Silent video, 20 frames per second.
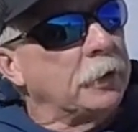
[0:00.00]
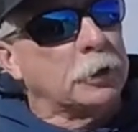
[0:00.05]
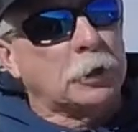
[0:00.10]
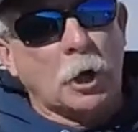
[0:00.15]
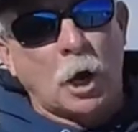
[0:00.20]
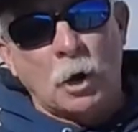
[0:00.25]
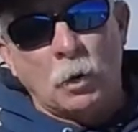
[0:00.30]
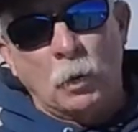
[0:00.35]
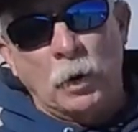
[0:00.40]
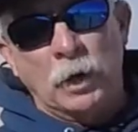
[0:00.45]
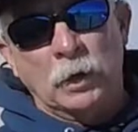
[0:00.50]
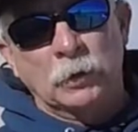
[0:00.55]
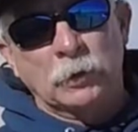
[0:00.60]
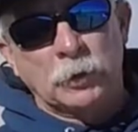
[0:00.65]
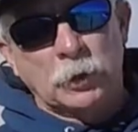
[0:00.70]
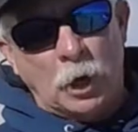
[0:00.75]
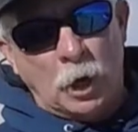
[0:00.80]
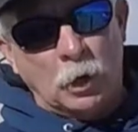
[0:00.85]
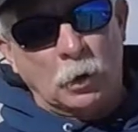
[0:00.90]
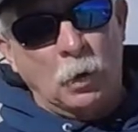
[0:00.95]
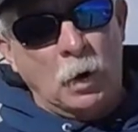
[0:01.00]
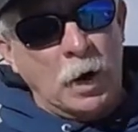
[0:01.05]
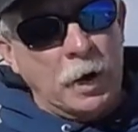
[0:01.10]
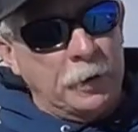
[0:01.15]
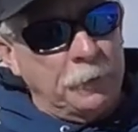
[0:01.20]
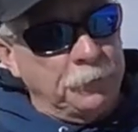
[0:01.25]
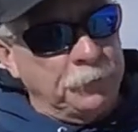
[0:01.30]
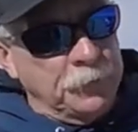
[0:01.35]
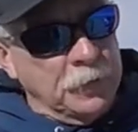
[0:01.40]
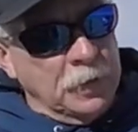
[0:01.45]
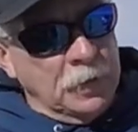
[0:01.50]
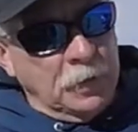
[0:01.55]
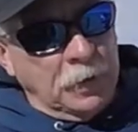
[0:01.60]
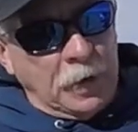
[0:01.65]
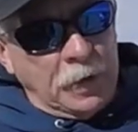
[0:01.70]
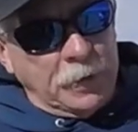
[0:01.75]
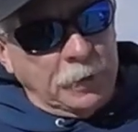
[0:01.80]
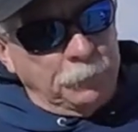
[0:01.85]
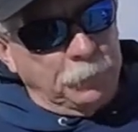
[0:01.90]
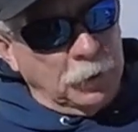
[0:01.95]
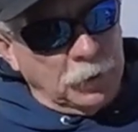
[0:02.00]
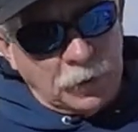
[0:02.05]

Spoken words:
shot well, shot quiet. I did put